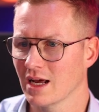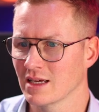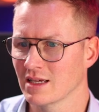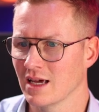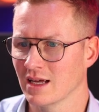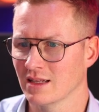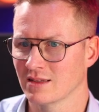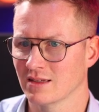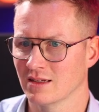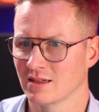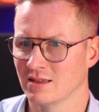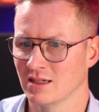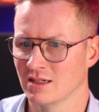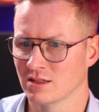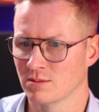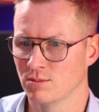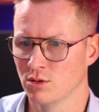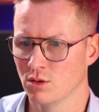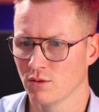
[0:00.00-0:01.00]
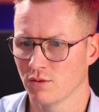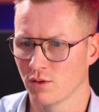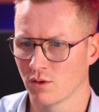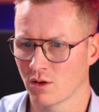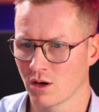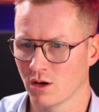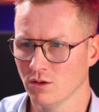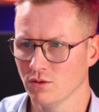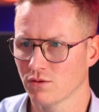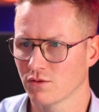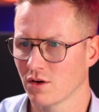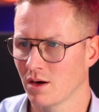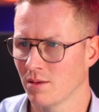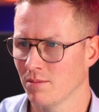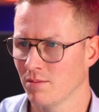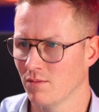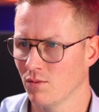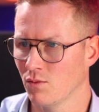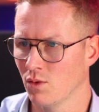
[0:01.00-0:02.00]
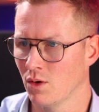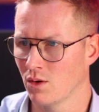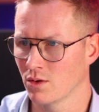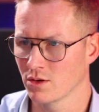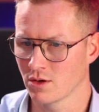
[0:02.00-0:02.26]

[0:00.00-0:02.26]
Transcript: I get this beautiful code from? Well,